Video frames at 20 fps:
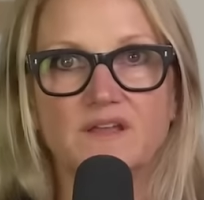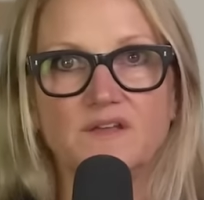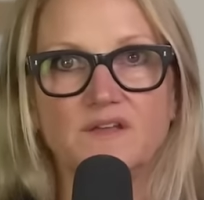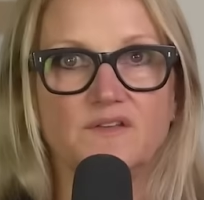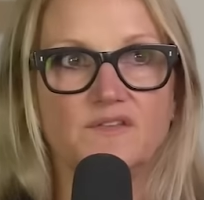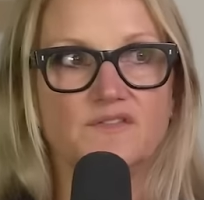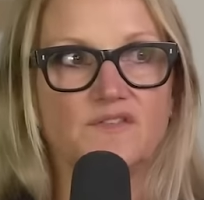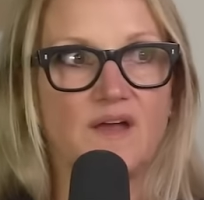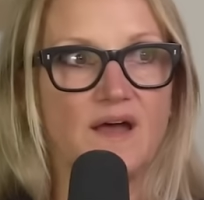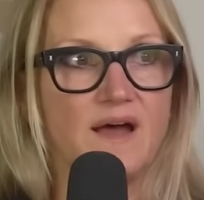
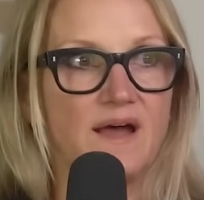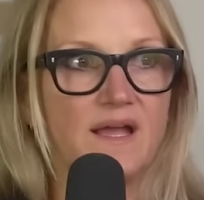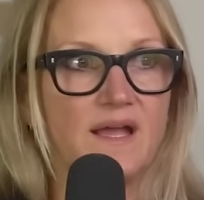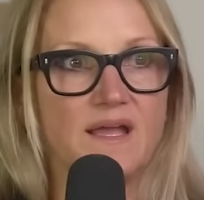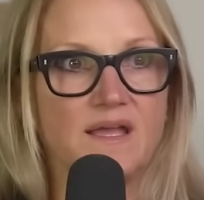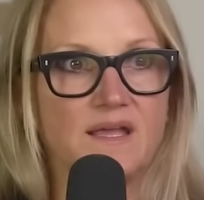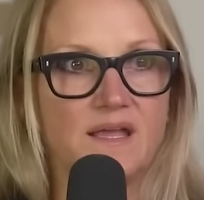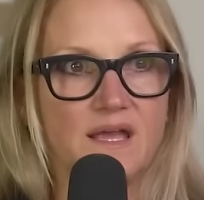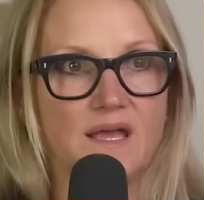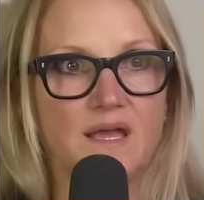is
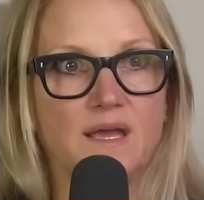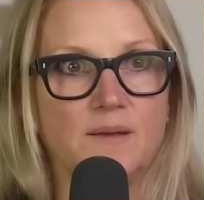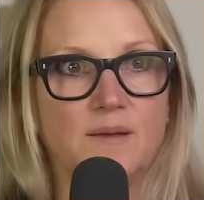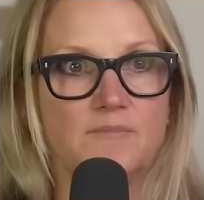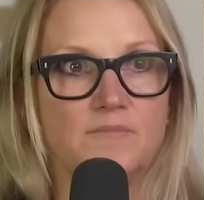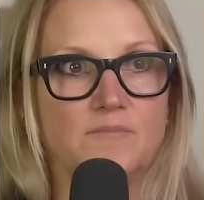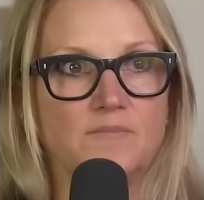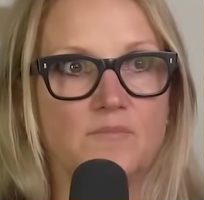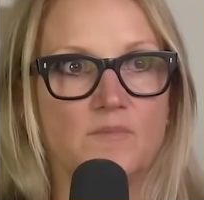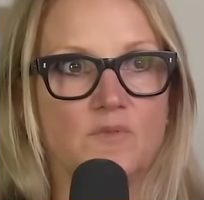I
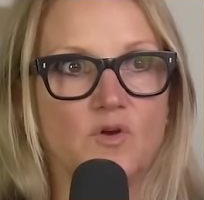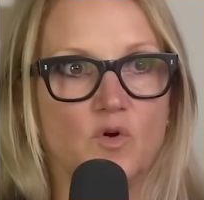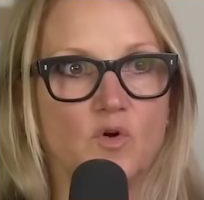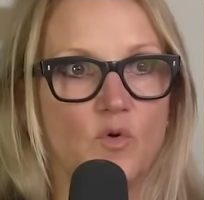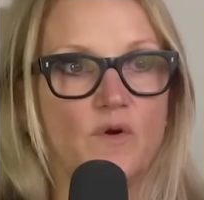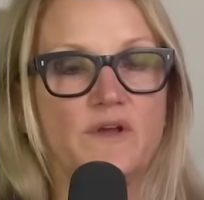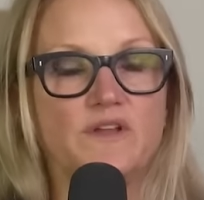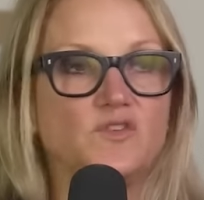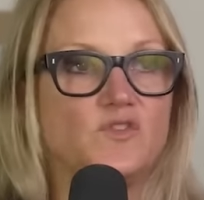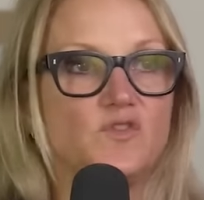am
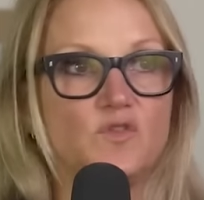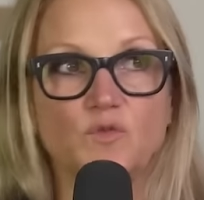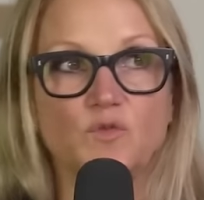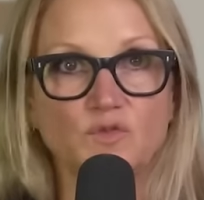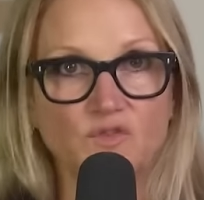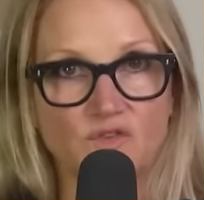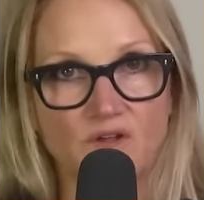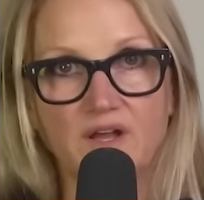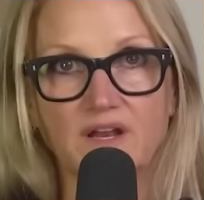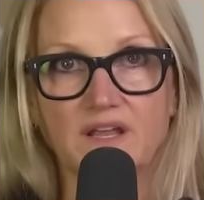going to
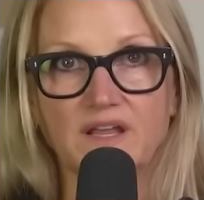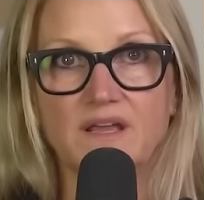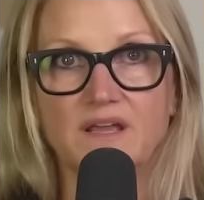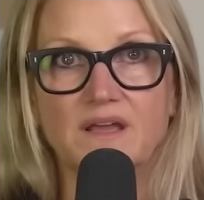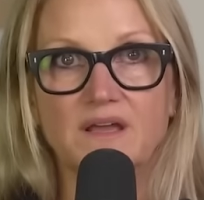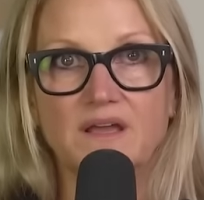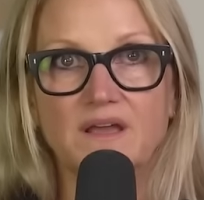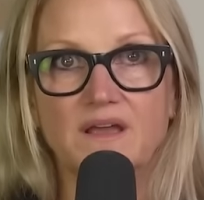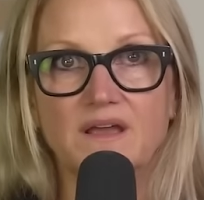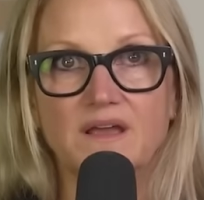
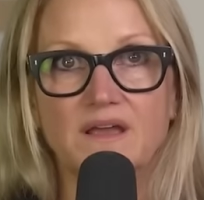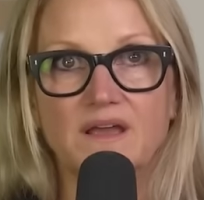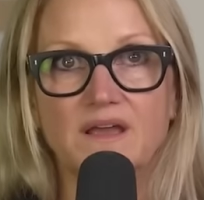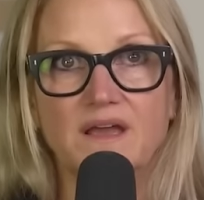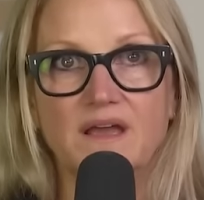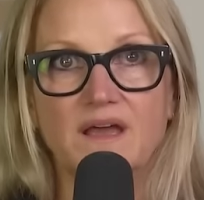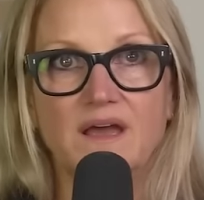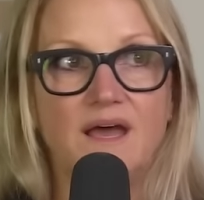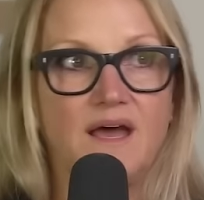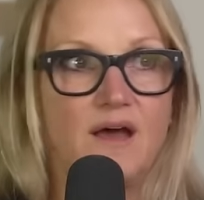study
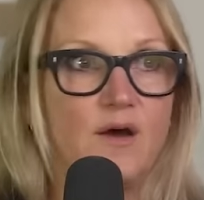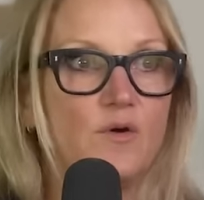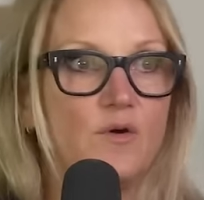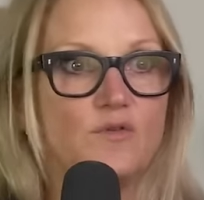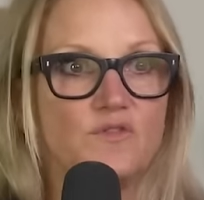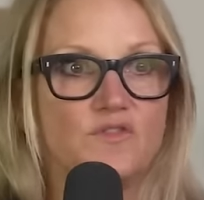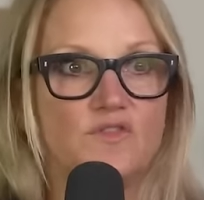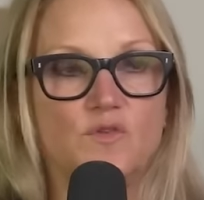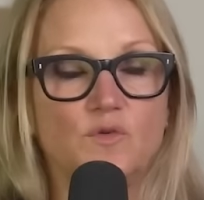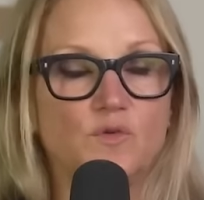
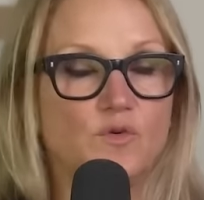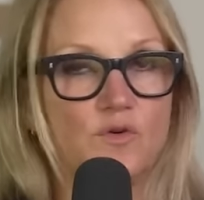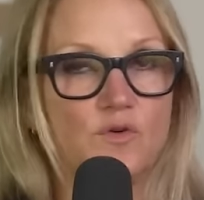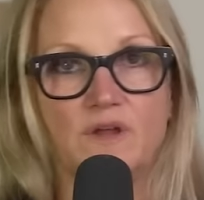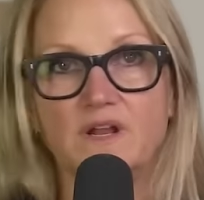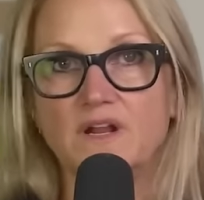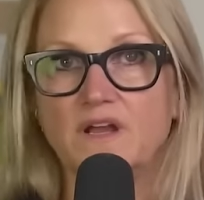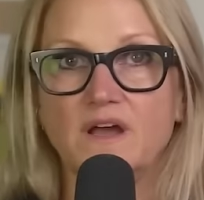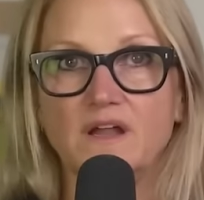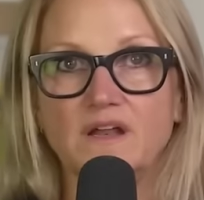how to
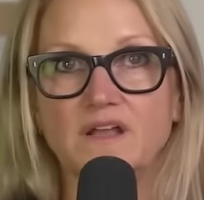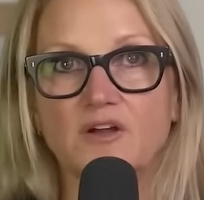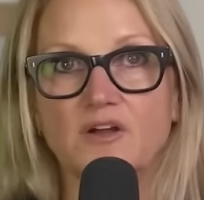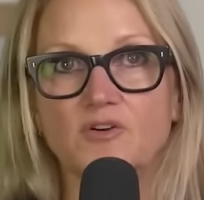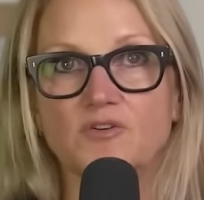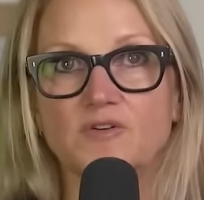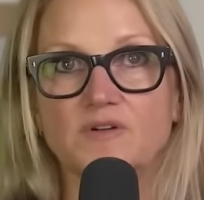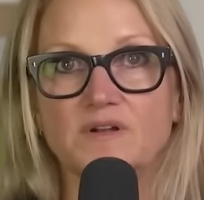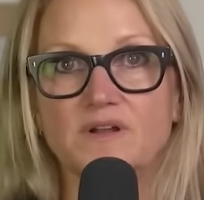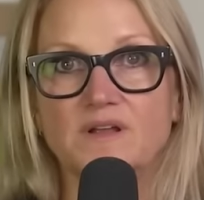create a cutting
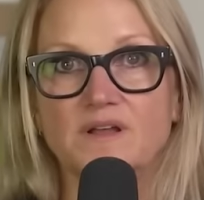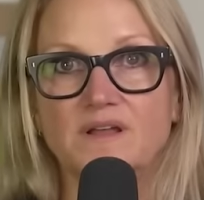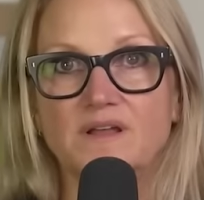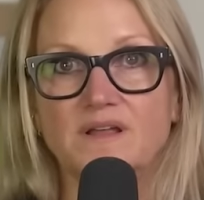garden.